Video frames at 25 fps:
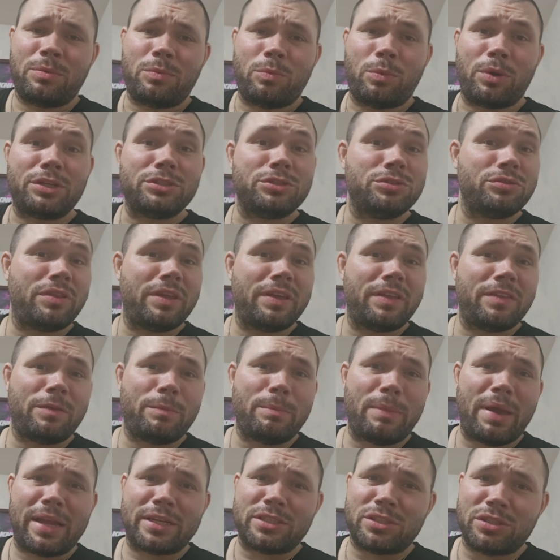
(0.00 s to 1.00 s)
What did you think of the
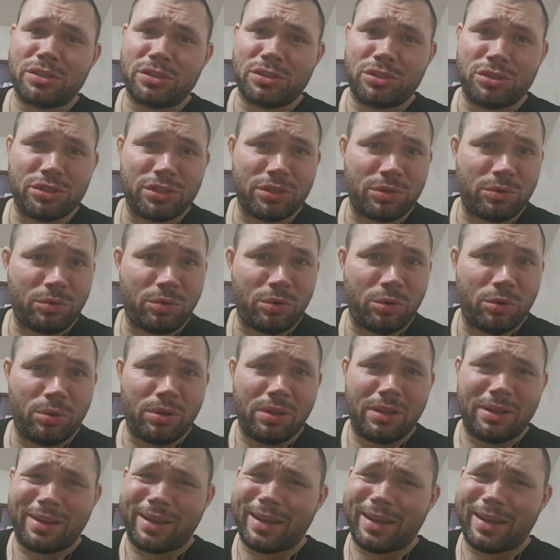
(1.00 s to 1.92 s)
match in general?